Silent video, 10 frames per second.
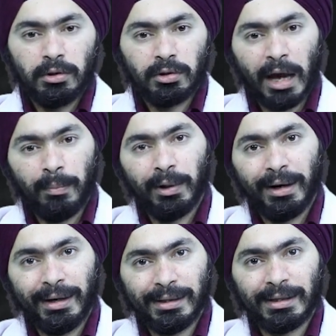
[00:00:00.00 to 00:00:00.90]

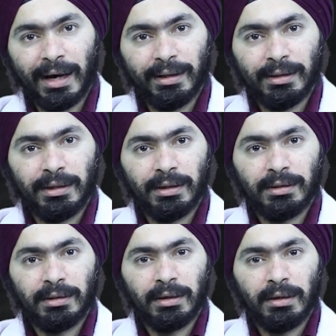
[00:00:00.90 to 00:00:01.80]
Scapular
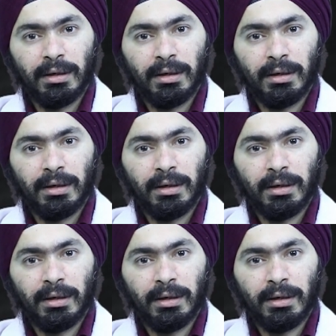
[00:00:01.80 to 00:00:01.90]
dyskinesis